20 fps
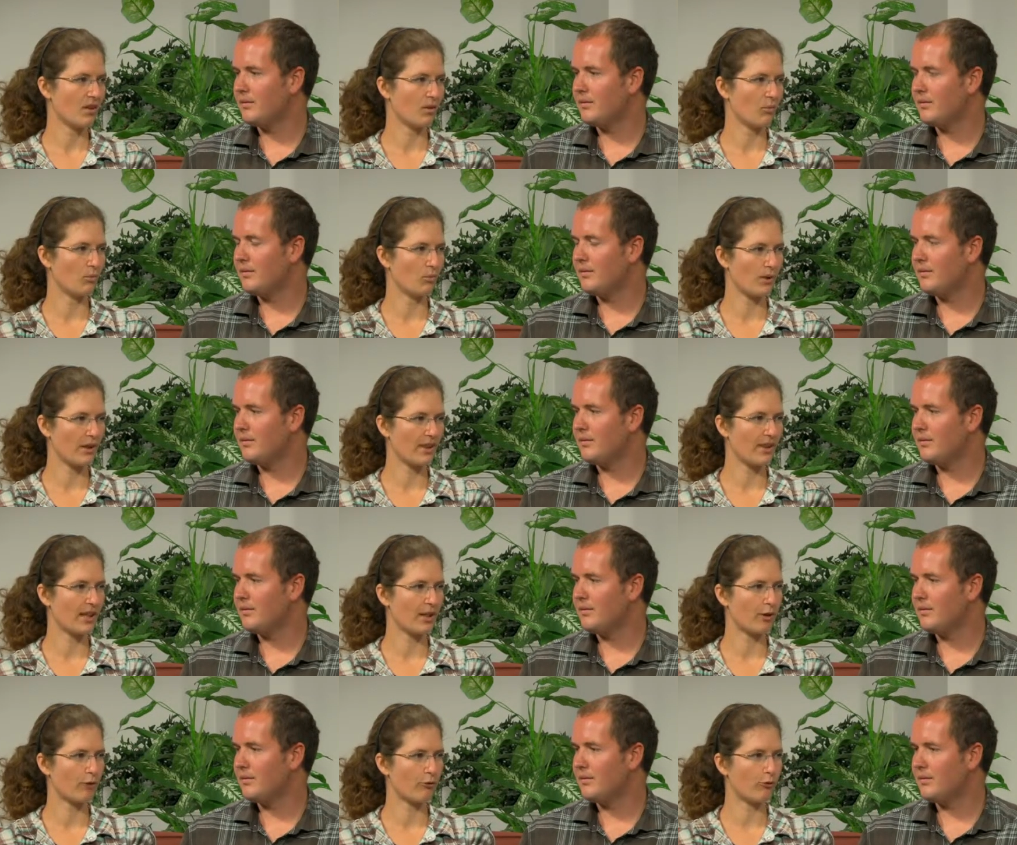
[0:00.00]
Speaker 1: When
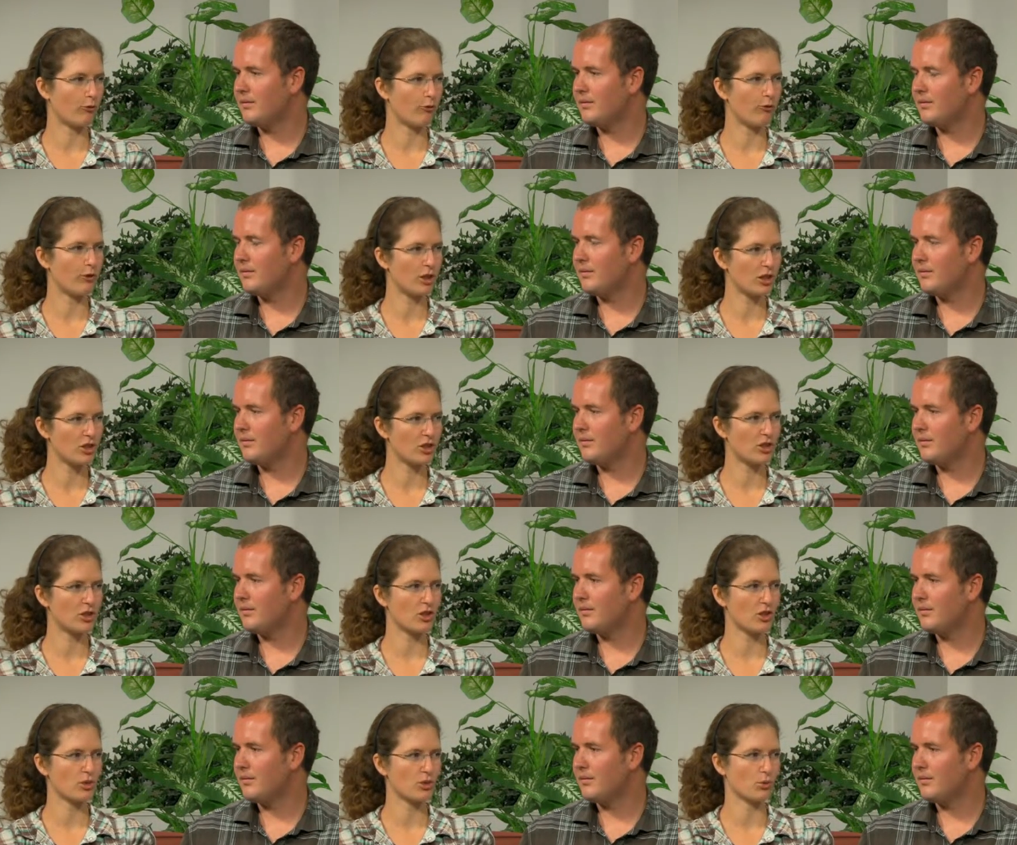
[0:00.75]
they finish
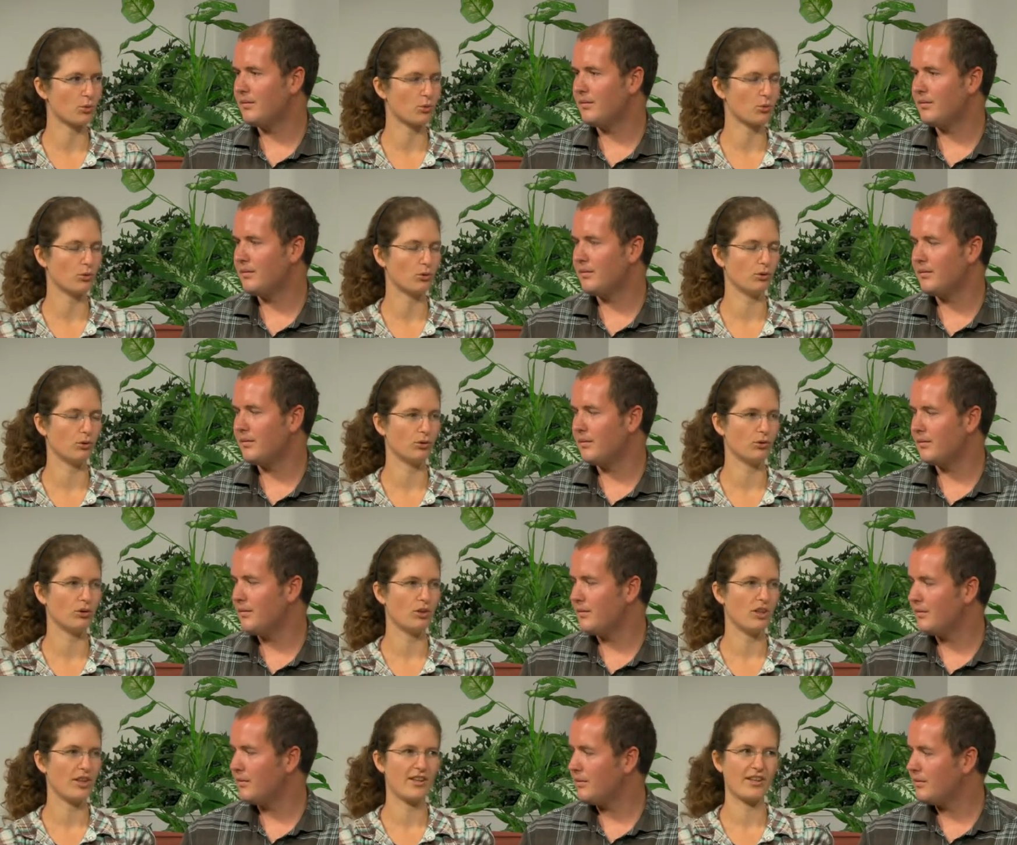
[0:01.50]
the
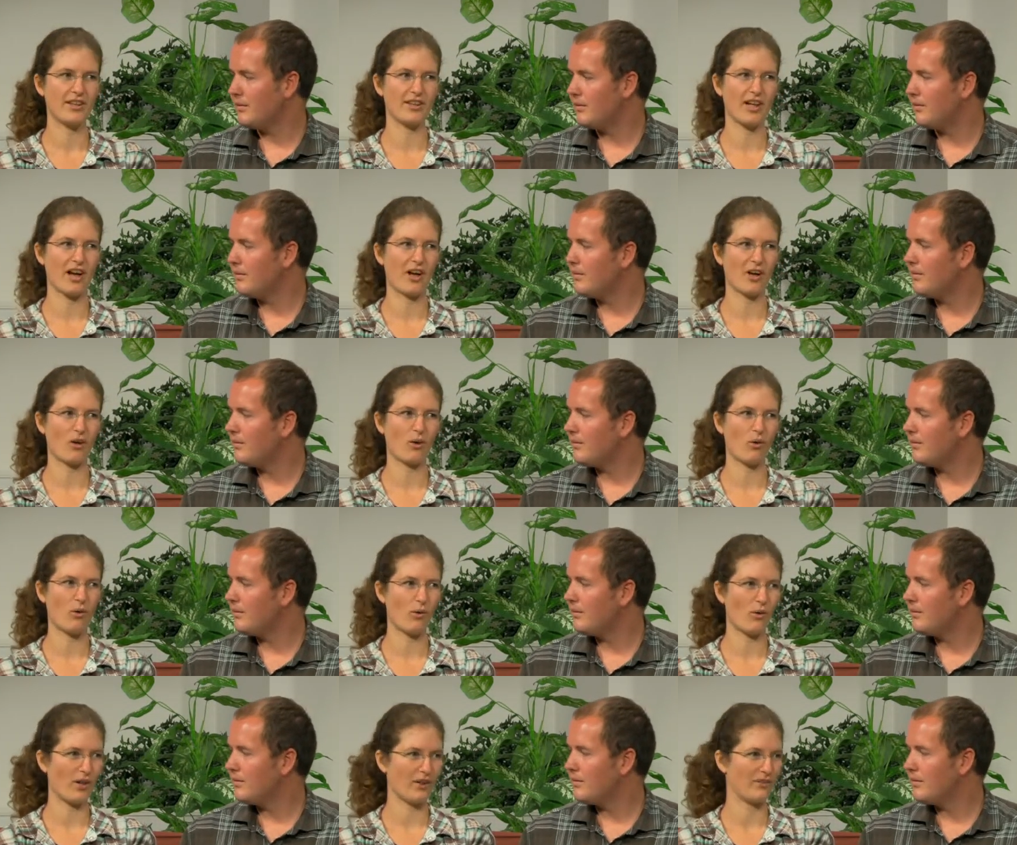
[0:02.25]
school, they're not
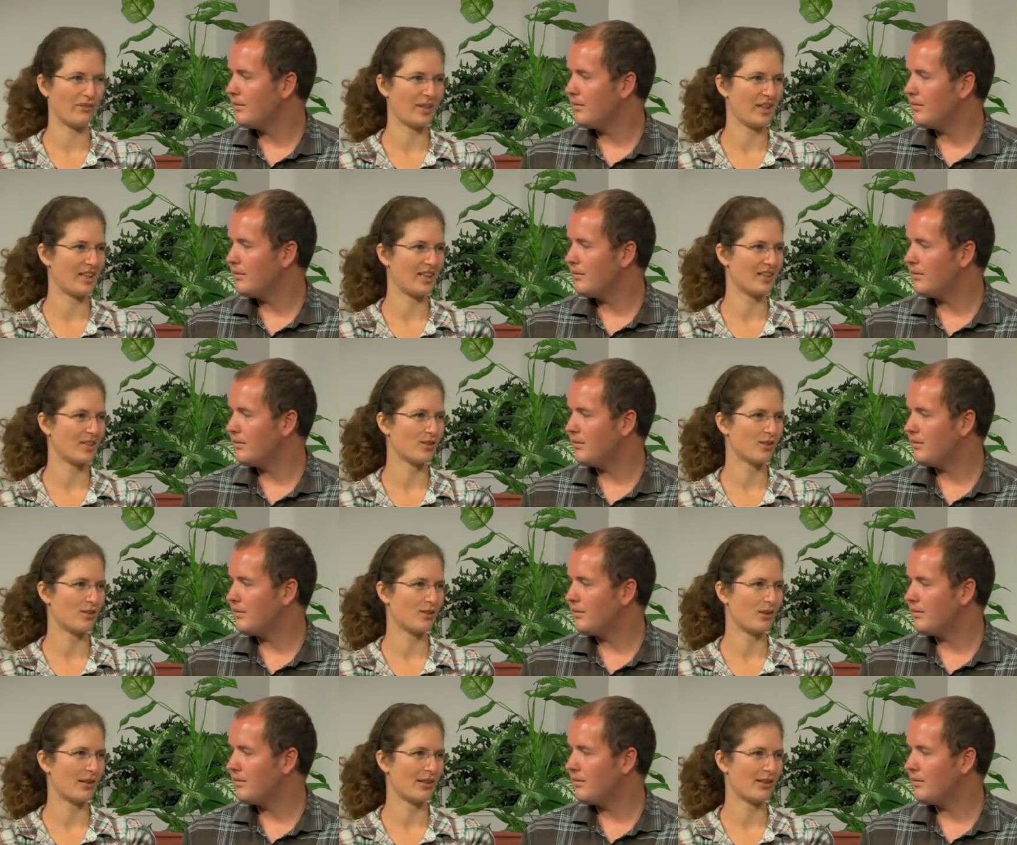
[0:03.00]
quite ready
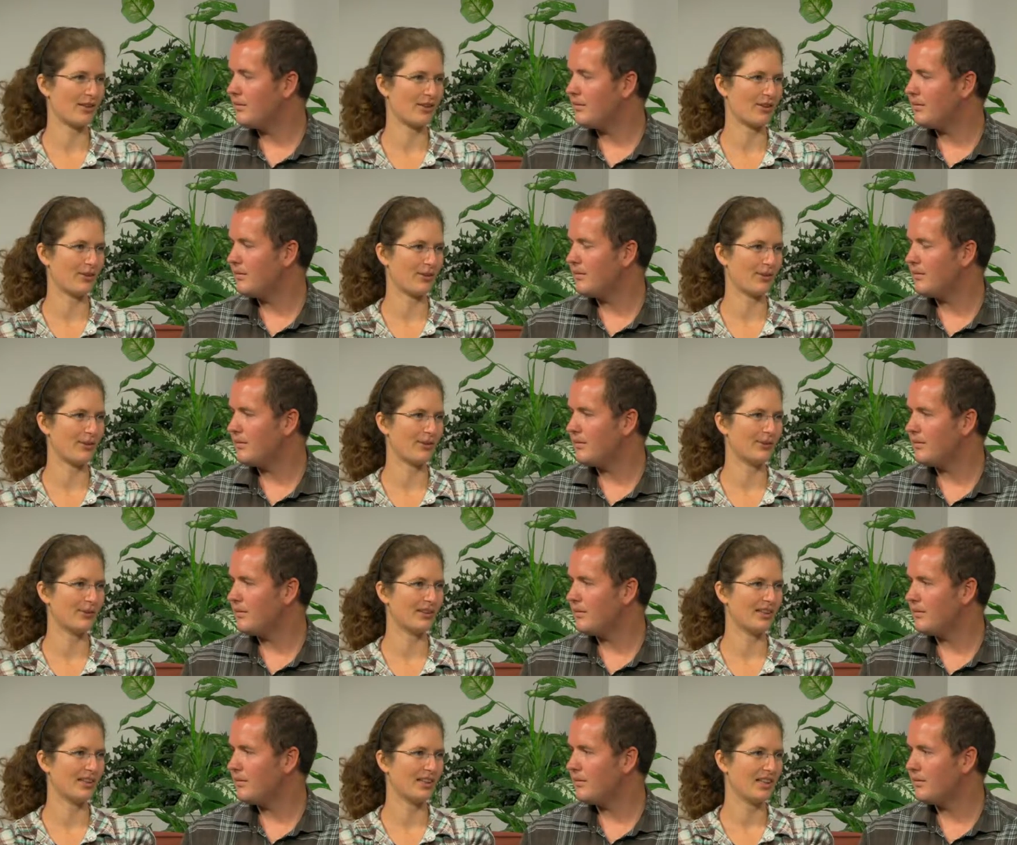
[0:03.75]
to go out on their
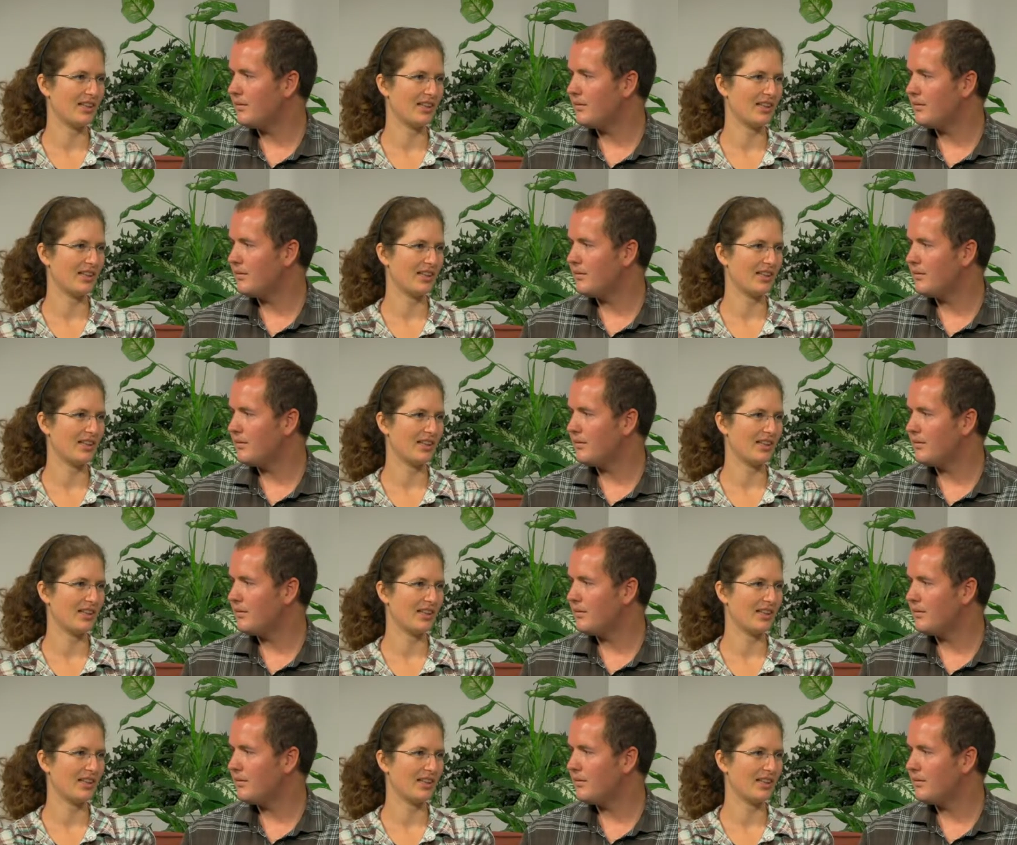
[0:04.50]
own.